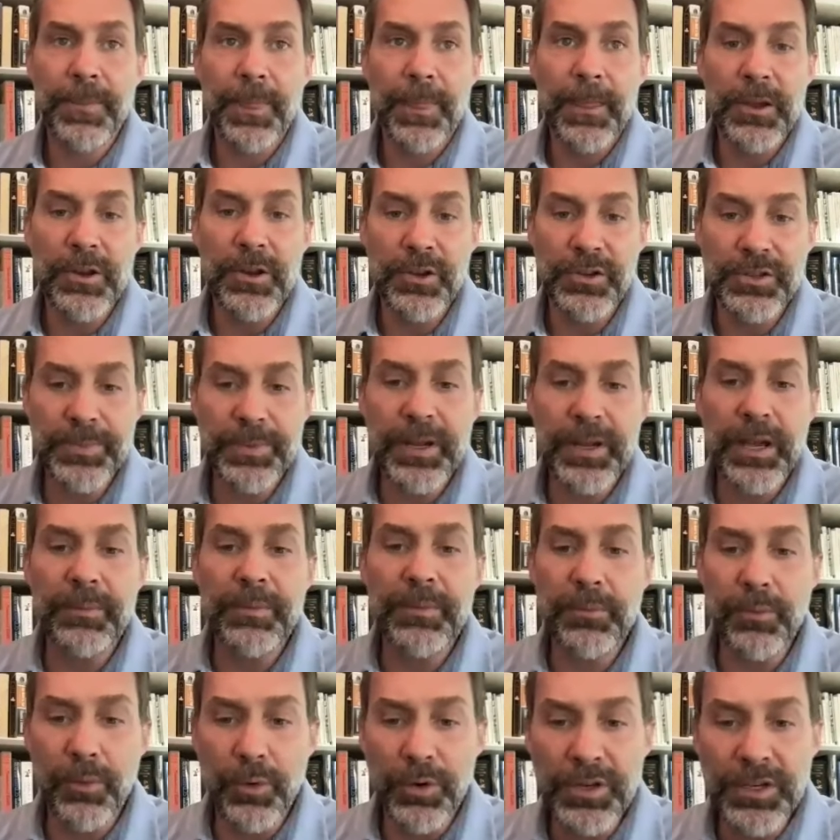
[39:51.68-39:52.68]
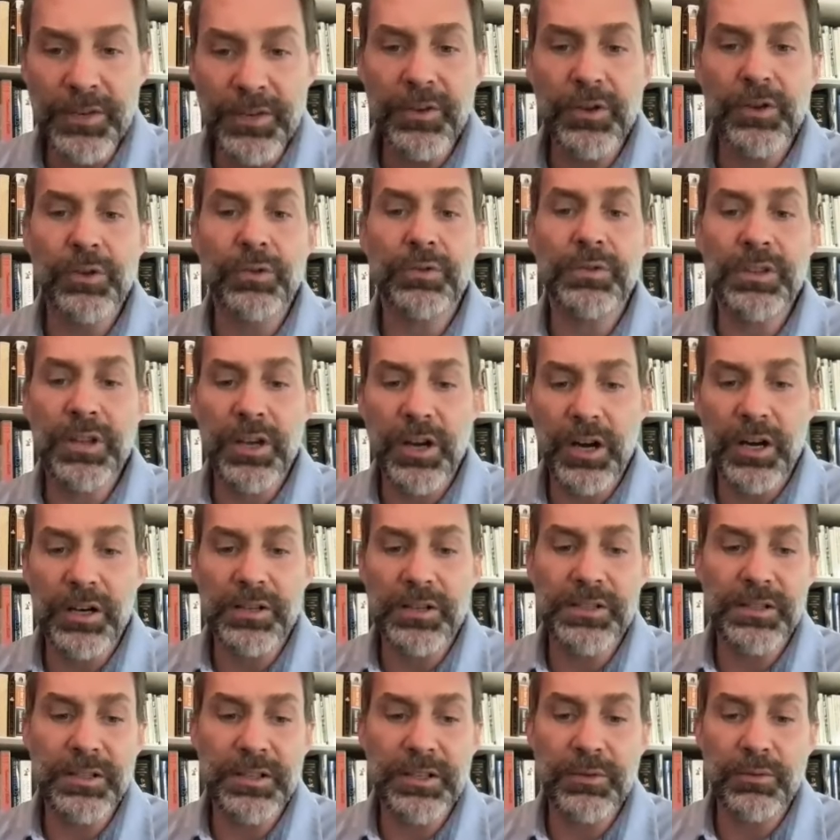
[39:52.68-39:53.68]
you know, it's becoming more difficult and
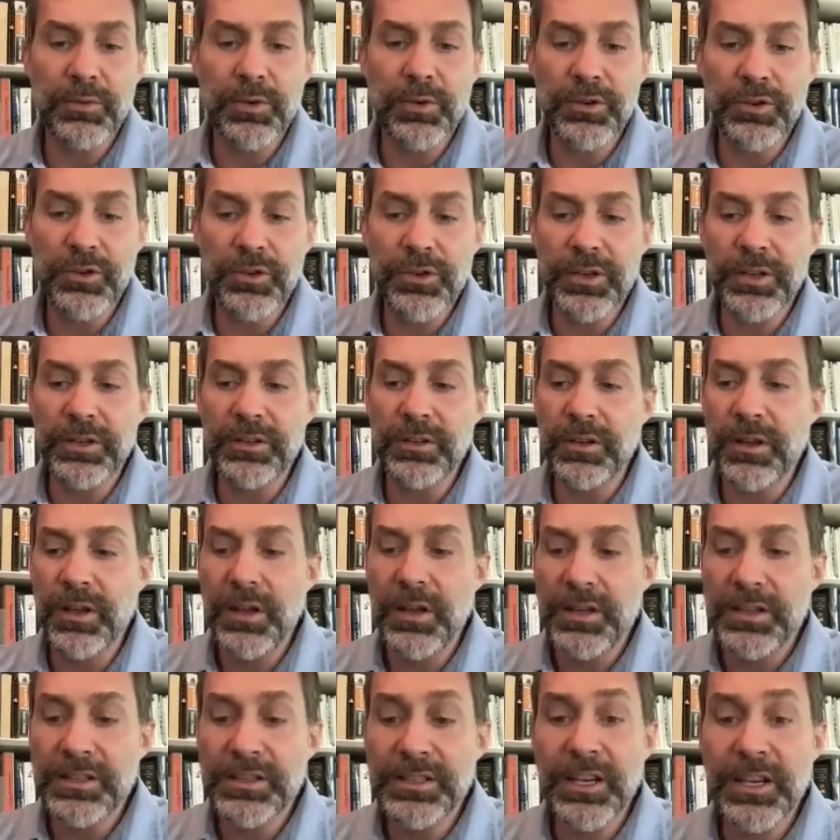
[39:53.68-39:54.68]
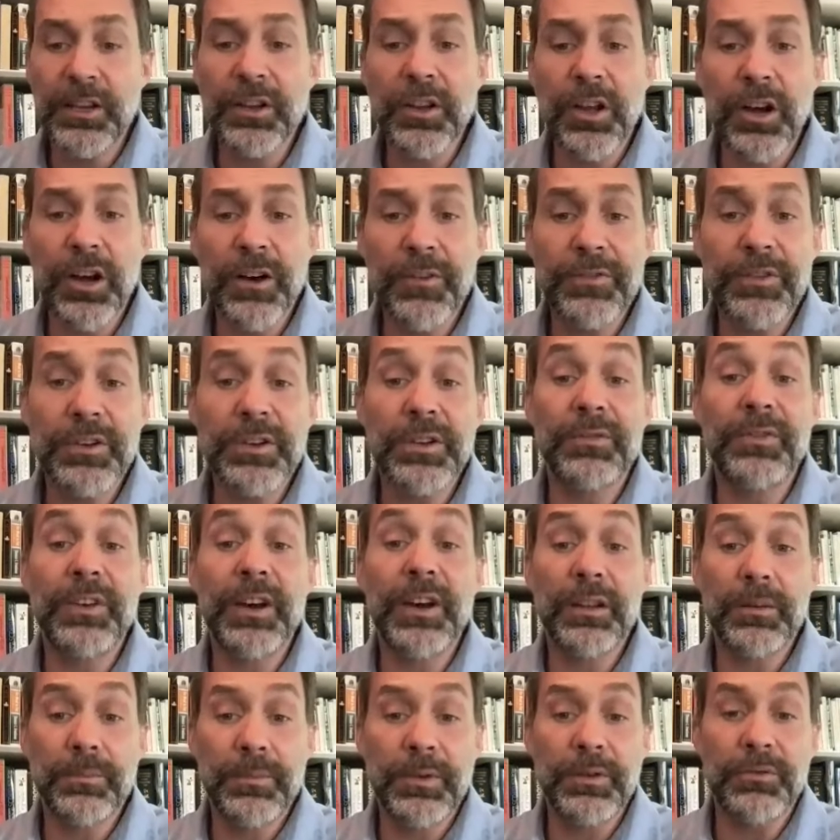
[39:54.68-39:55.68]
costly. Well, you can sell off the
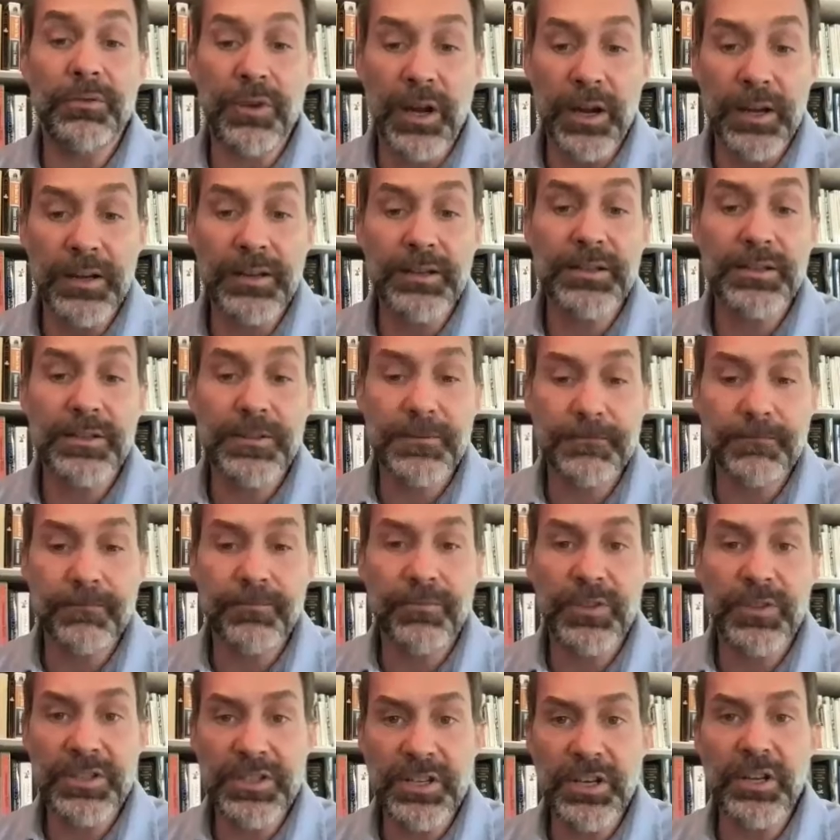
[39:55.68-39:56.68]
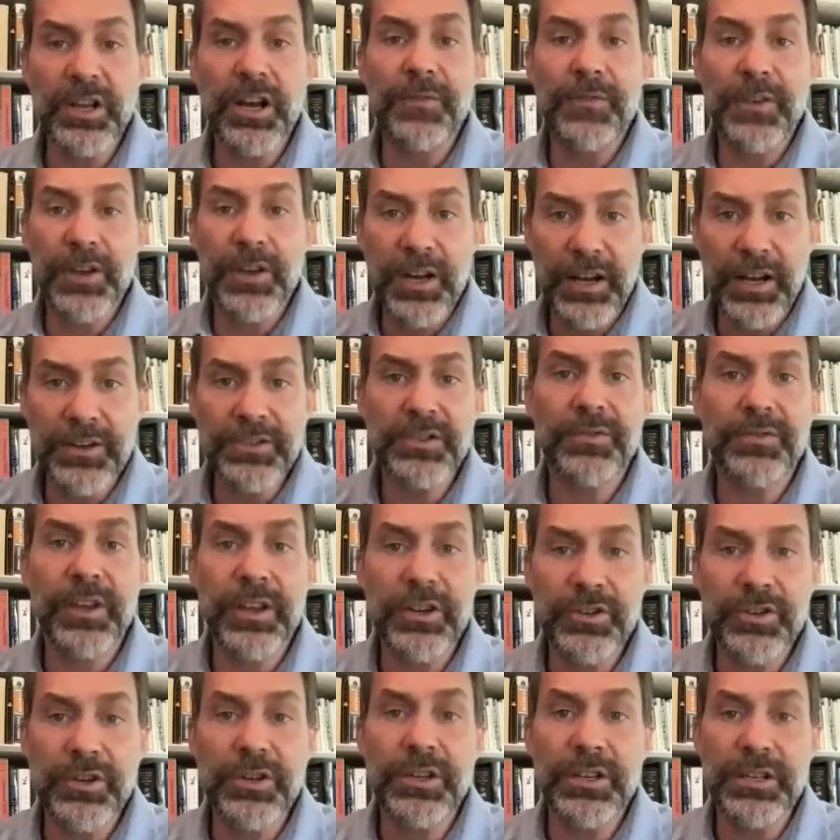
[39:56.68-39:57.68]
development rights, sell off a
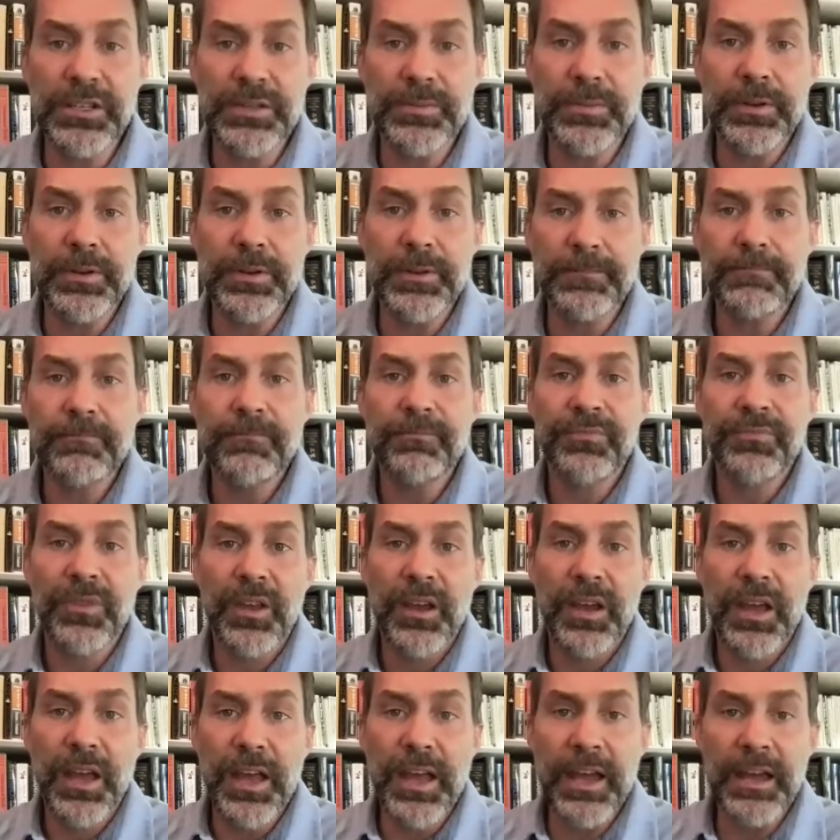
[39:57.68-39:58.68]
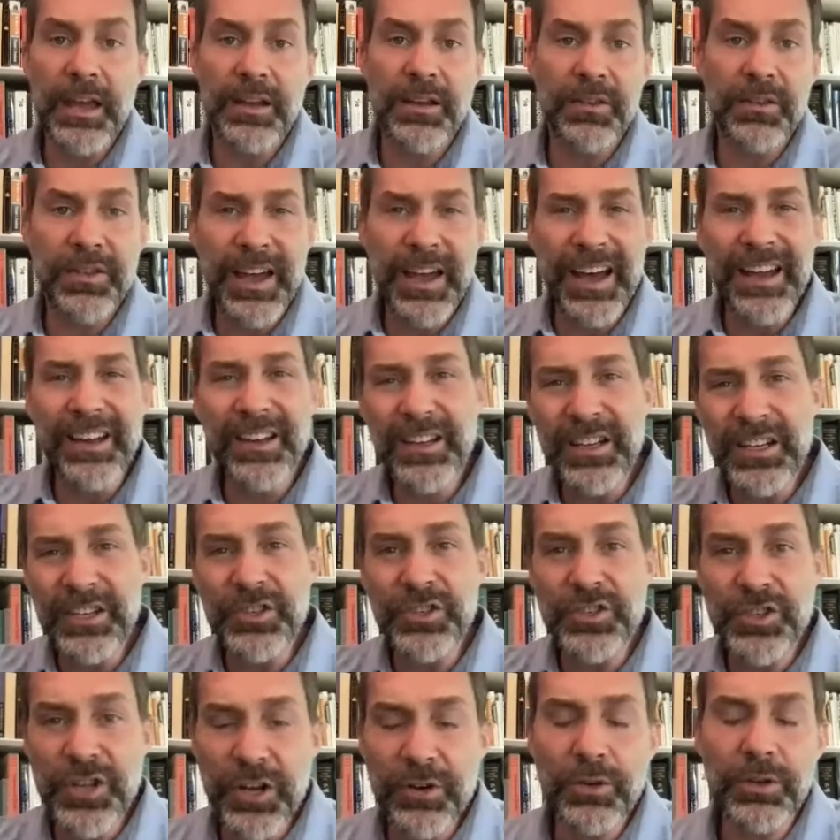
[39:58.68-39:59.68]
conservation easement, and that in
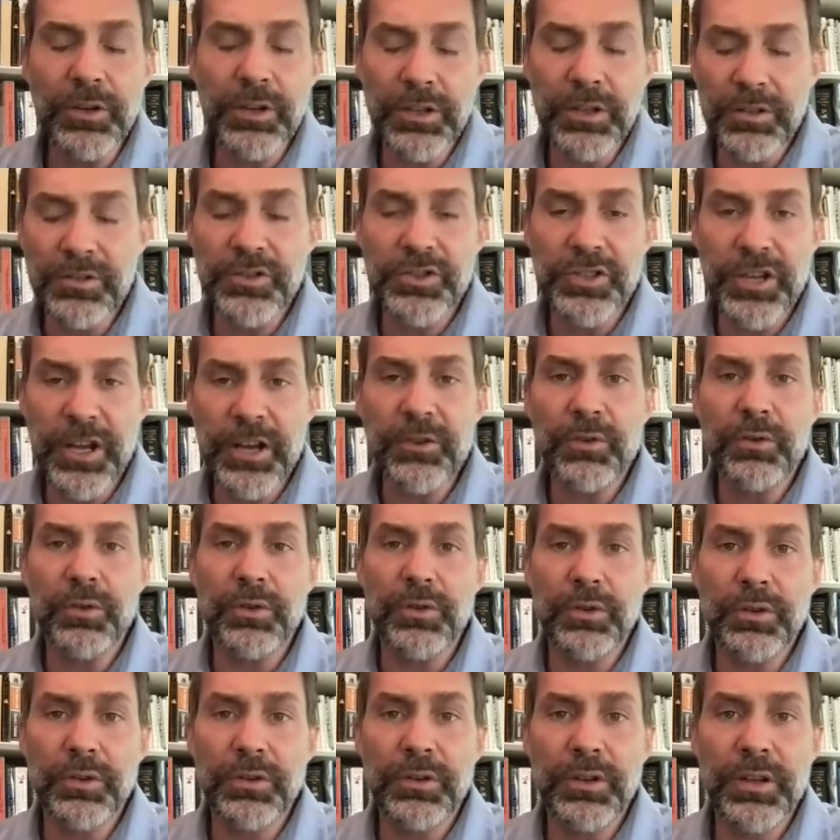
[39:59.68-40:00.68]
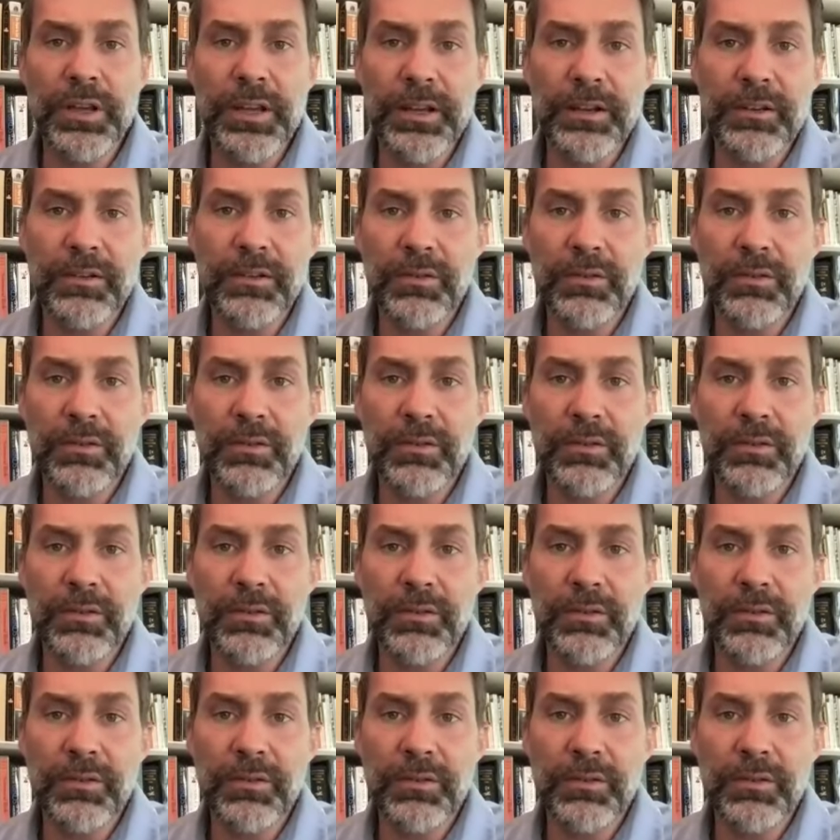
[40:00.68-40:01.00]
general general it